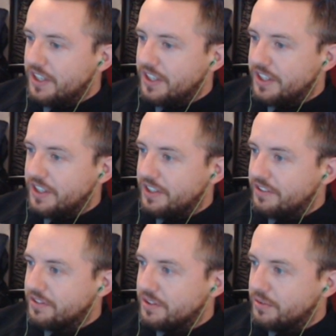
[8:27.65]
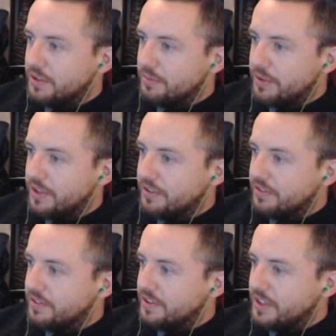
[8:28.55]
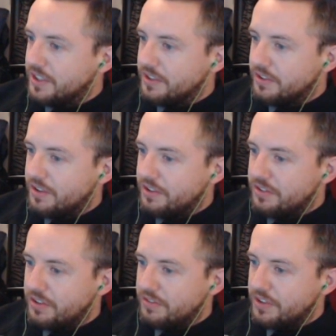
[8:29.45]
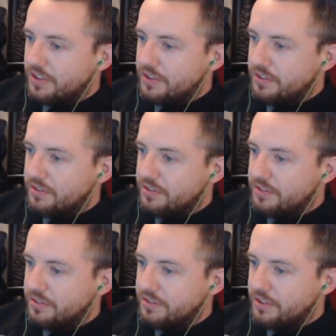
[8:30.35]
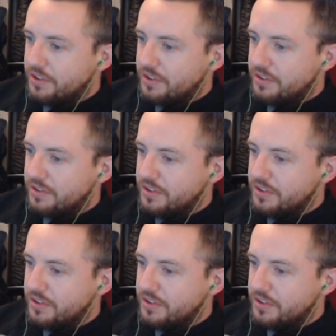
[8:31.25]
He's got about 13 videos or so.